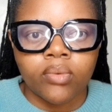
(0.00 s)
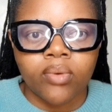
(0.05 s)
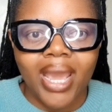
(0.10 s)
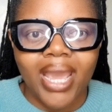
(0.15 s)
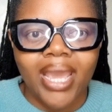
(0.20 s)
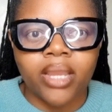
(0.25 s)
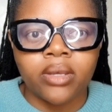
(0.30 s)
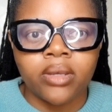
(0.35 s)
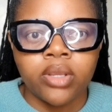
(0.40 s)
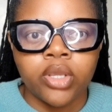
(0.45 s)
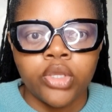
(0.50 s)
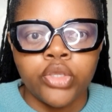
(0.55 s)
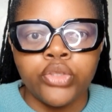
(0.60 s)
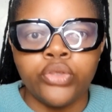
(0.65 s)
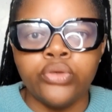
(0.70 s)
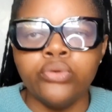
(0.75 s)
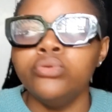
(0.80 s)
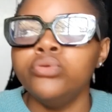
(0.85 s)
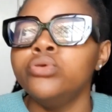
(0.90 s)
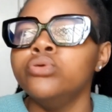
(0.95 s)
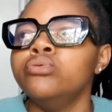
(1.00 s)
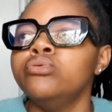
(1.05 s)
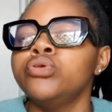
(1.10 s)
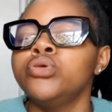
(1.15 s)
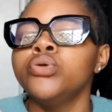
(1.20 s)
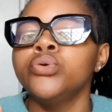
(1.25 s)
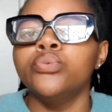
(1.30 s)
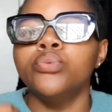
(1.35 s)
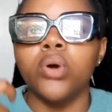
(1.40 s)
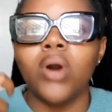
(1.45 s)
Right? You
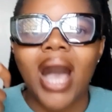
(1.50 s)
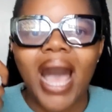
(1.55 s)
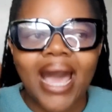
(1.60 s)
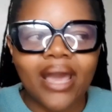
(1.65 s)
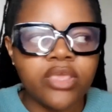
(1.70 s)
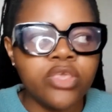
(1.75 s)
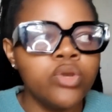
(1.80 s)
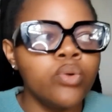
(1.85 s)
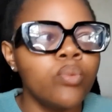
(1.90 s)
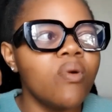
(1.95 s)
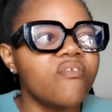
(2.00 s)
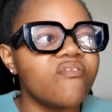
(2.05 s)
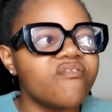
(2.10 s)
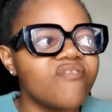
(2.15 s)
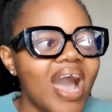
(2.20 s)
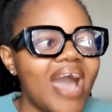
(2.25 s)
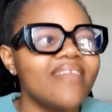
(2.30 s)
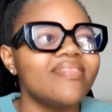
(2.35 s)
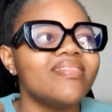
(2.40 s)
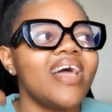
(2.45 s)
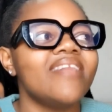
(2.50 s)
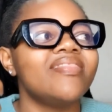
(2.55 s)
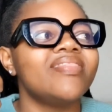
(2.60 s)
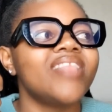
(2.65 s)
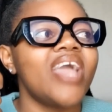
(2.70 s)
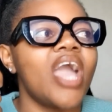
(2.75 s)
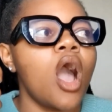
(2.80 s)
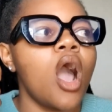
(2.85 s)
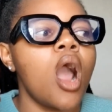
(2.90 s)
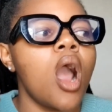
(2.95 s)
will find
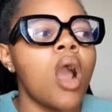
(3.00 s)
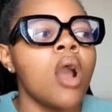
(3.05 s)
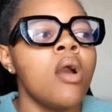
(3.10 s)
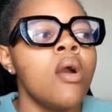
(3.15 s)
that the